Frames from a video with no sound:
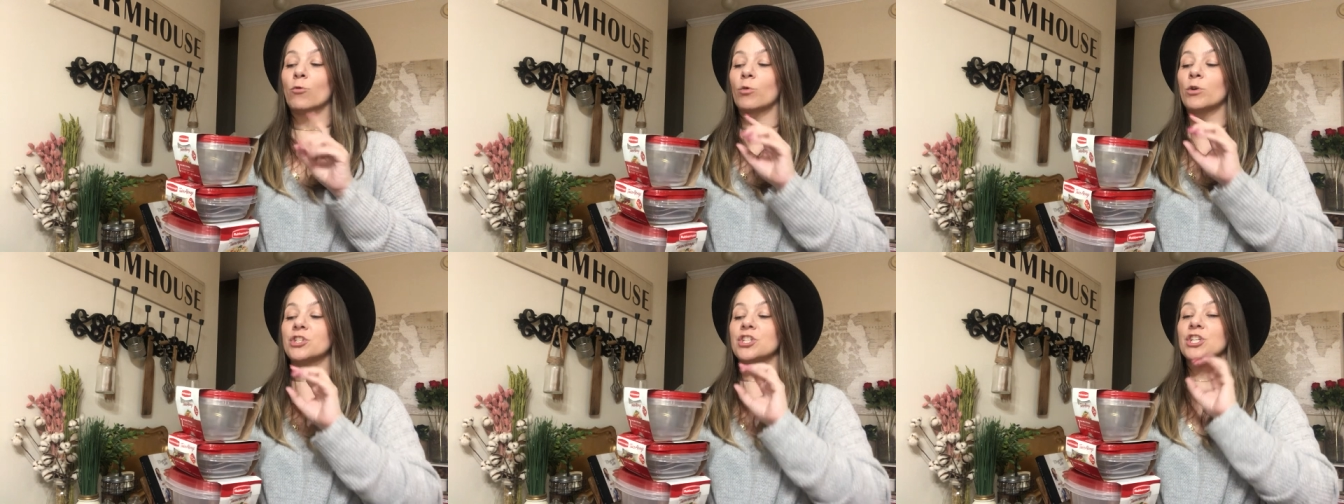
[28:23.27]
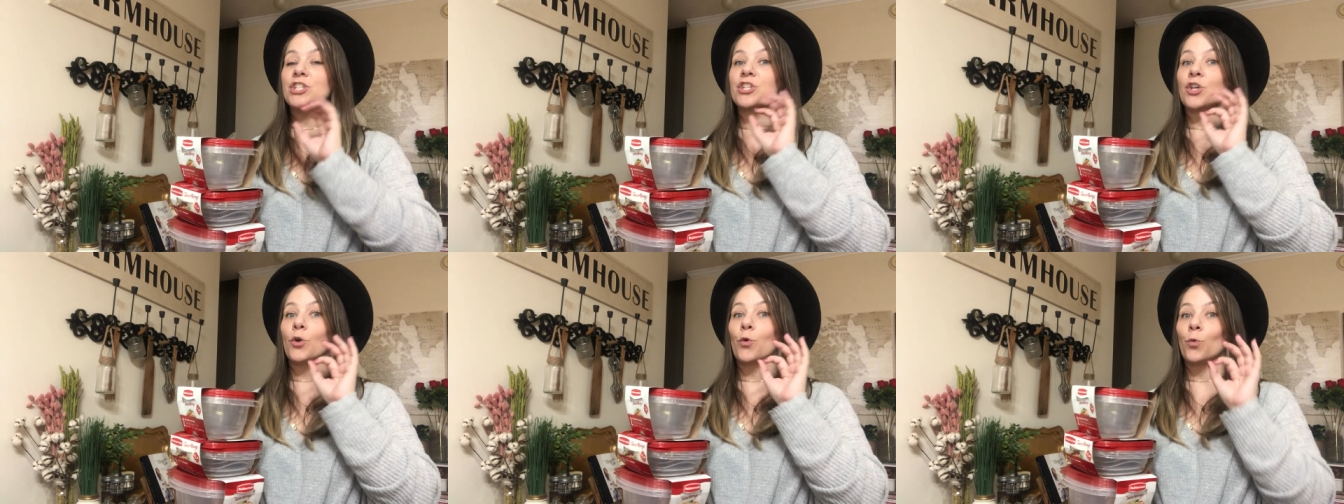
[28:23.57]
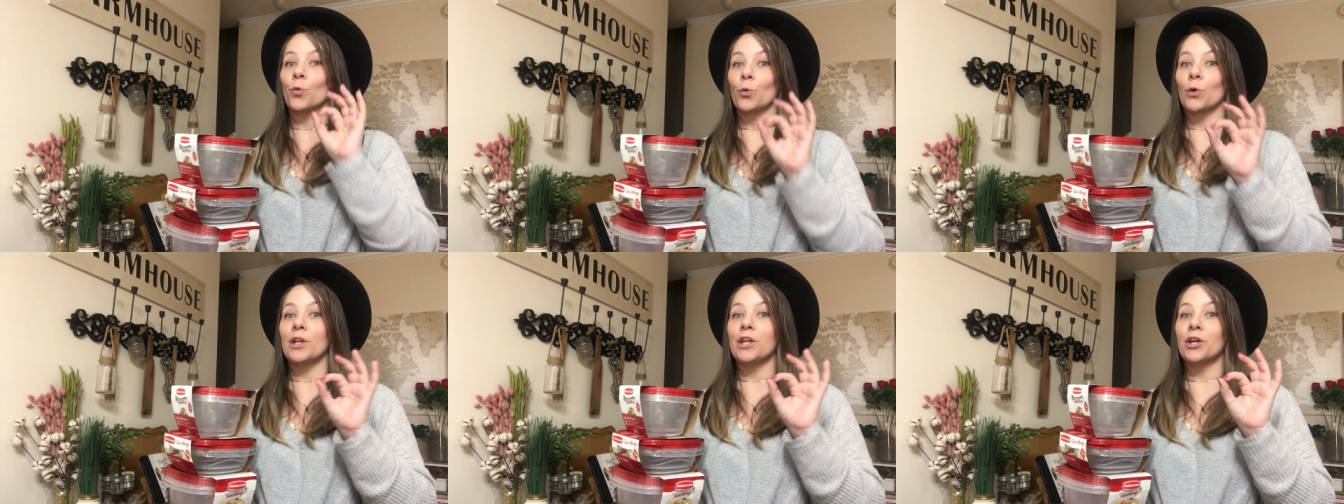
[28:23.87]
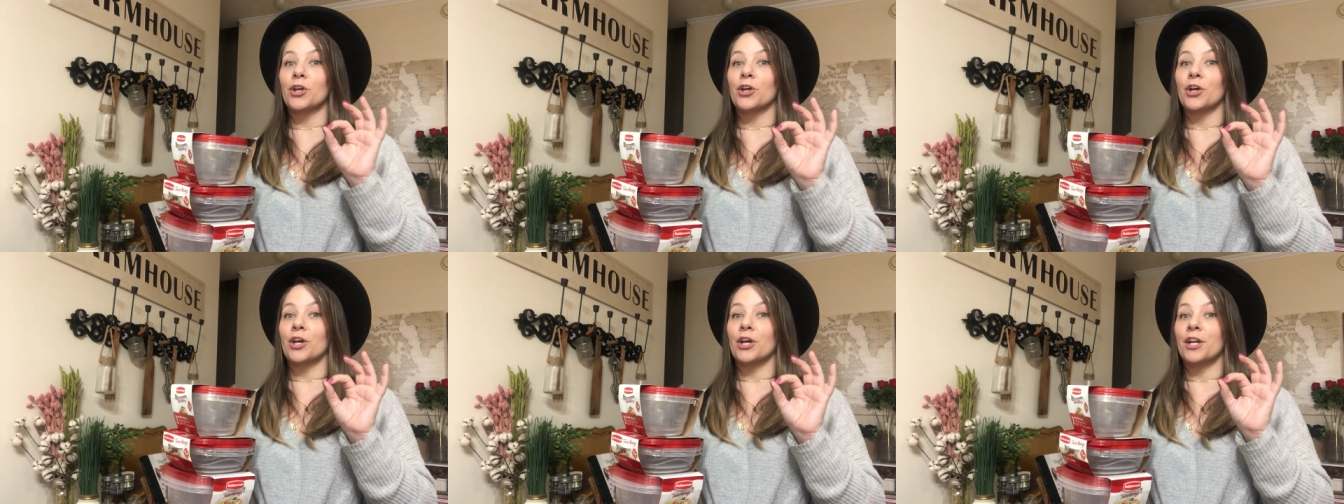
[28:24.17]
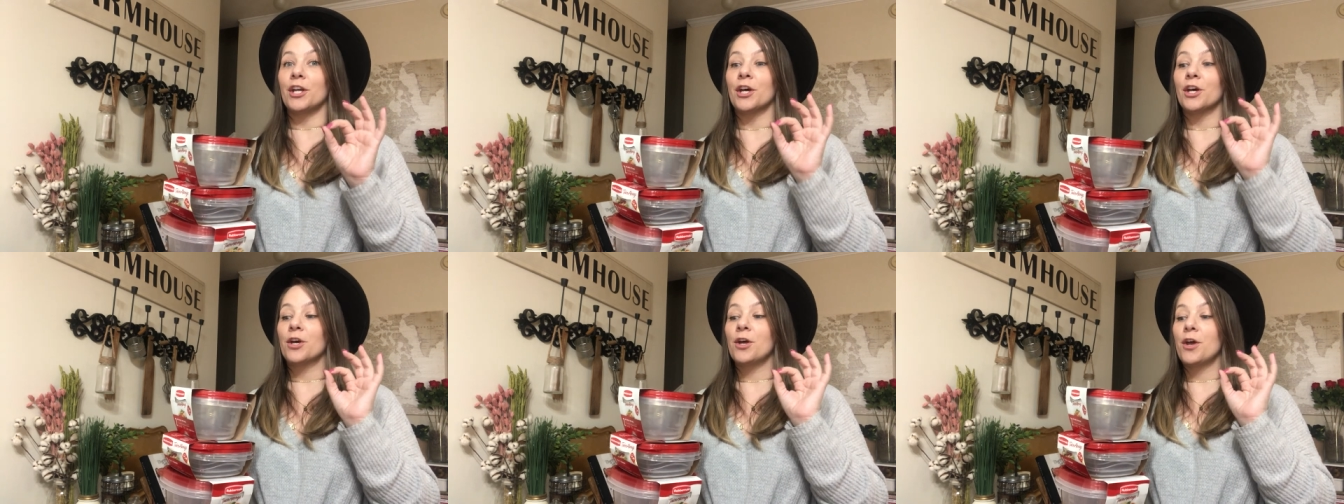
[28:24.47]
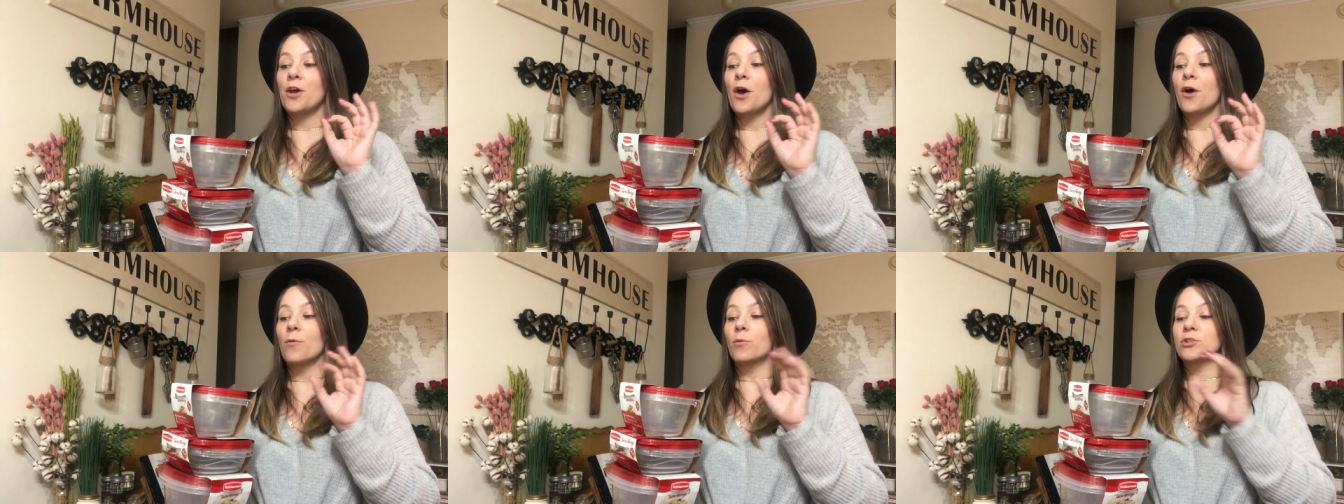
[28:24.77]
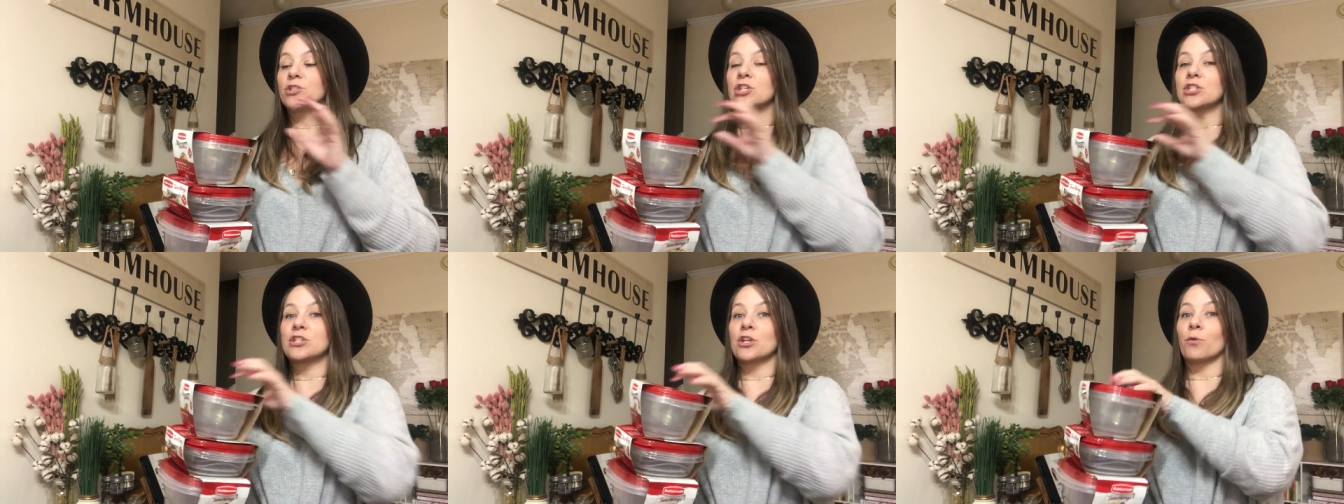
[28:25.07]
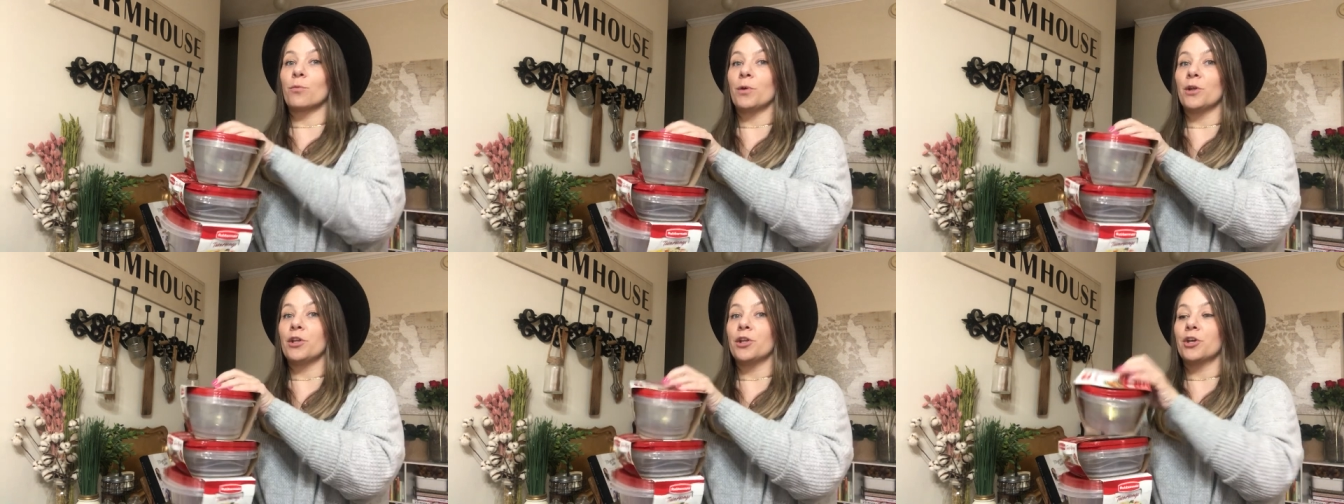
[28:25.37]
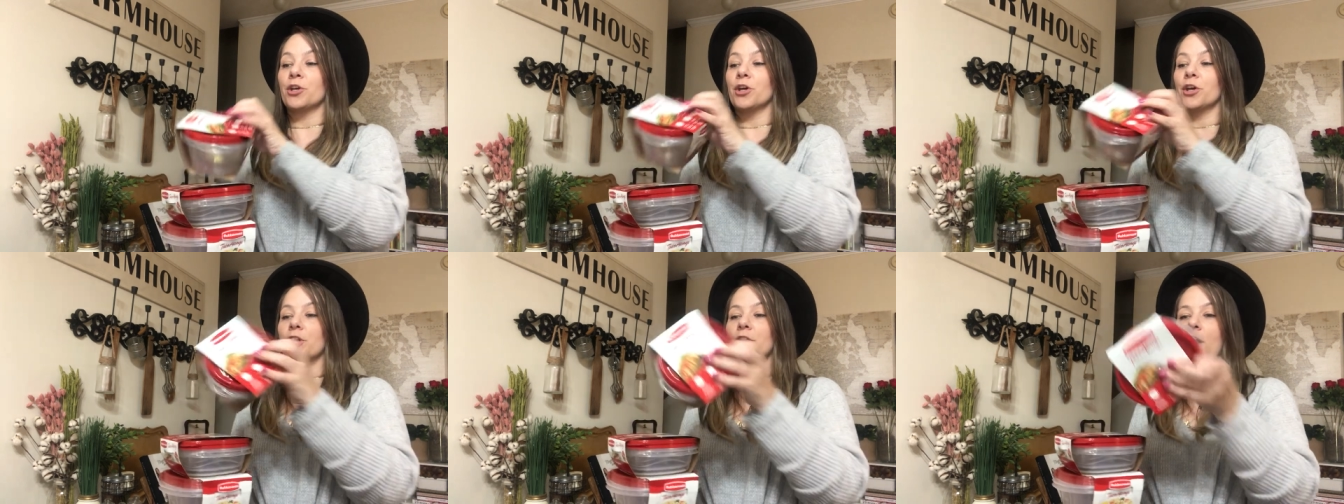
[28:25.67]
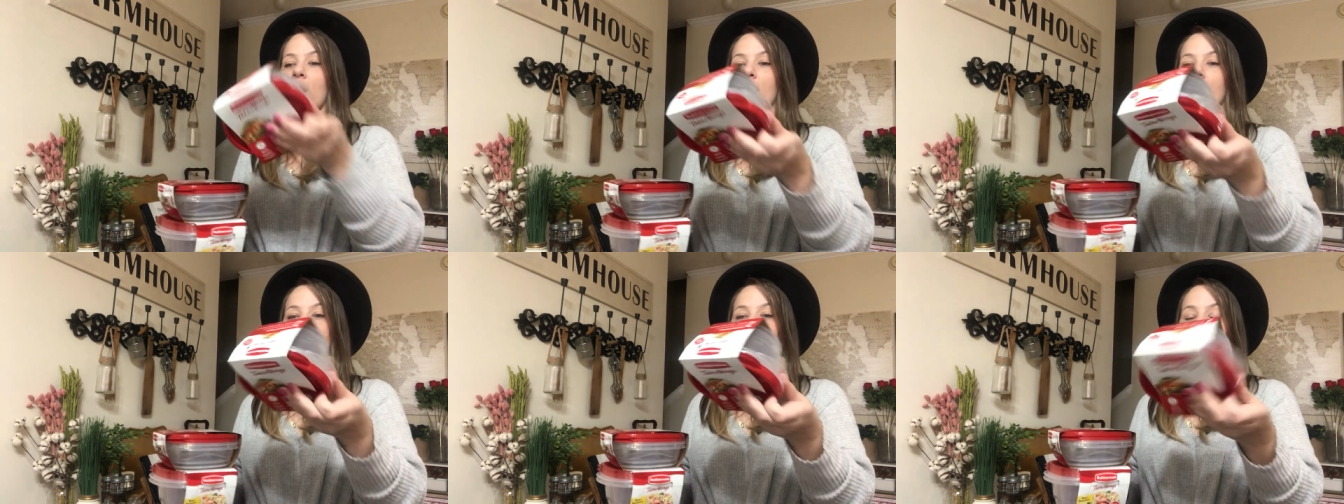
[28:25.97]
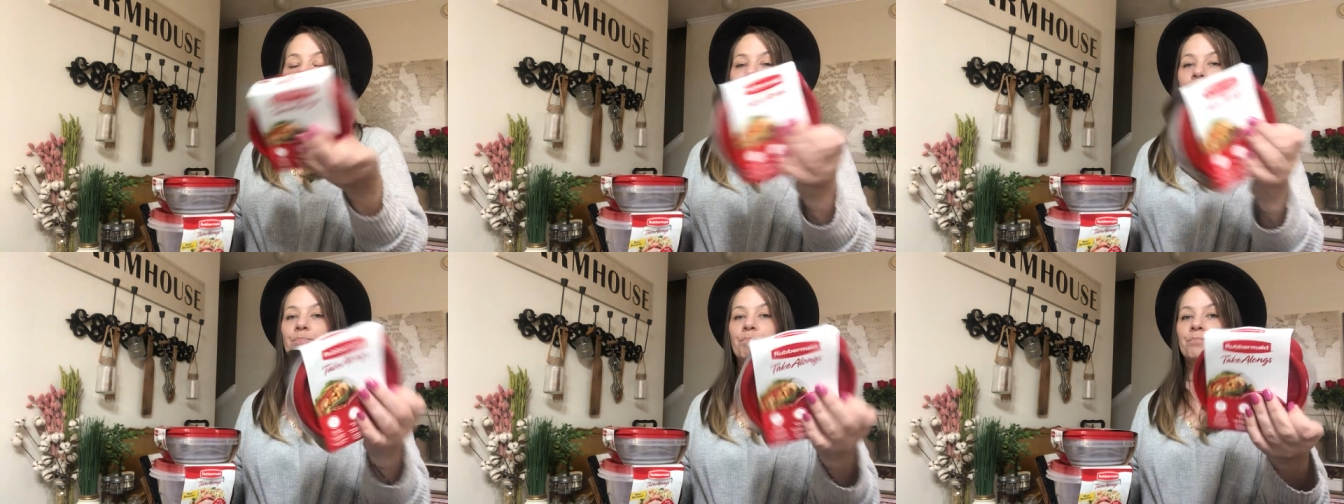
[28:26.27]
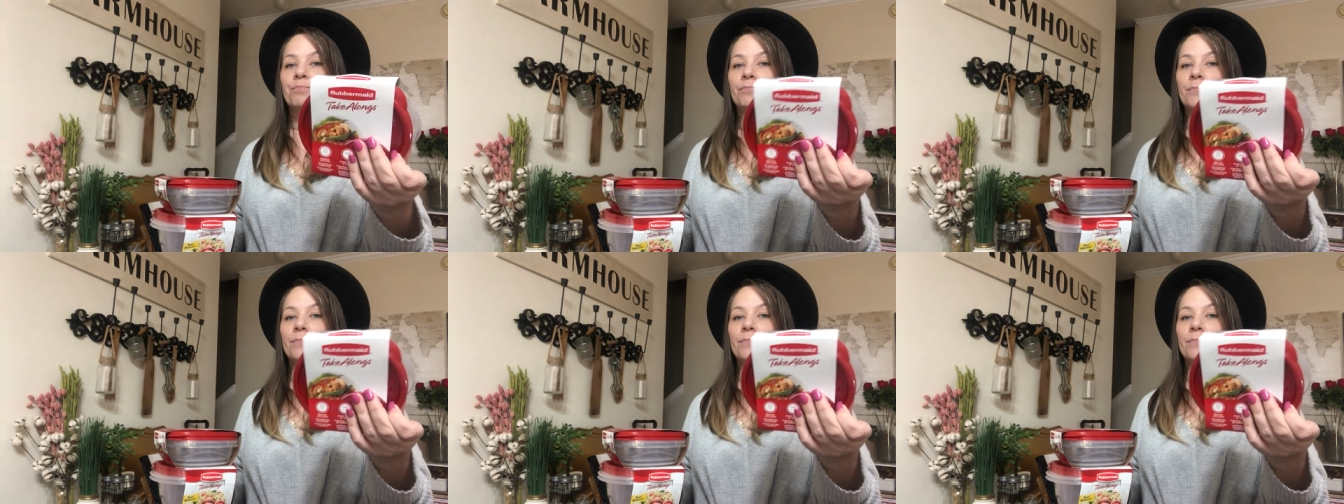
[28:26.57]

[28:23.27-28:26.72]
which is really good, which is a really good um,